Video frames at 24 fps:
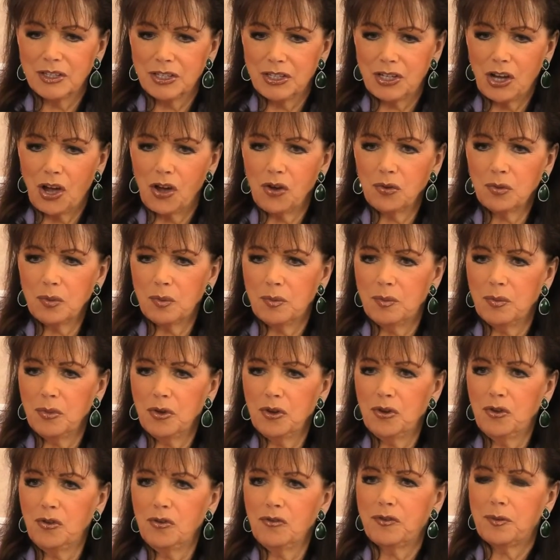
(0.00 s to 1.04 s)
don't
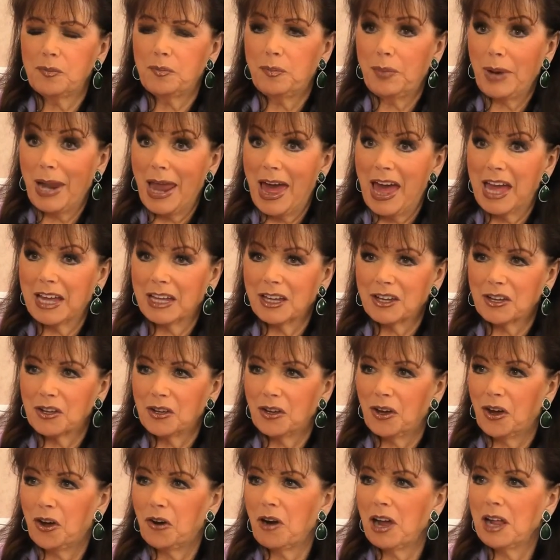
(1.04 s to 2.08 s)
move blank
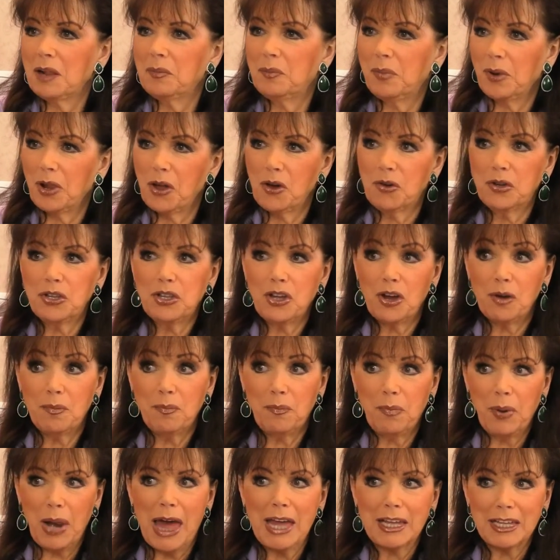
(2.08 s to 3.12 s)
or I'll blow your
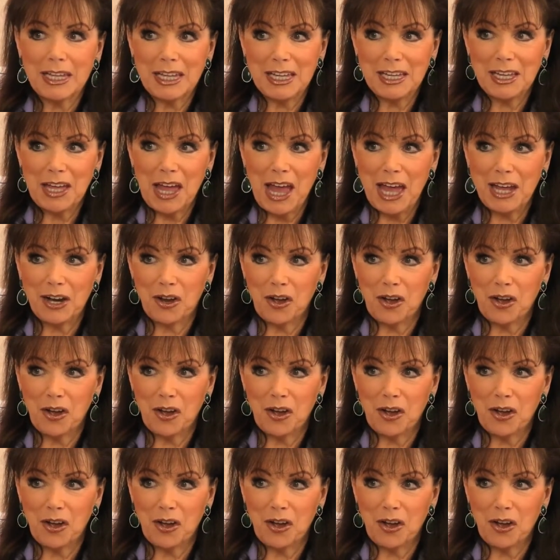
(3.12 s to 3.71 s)
blanking head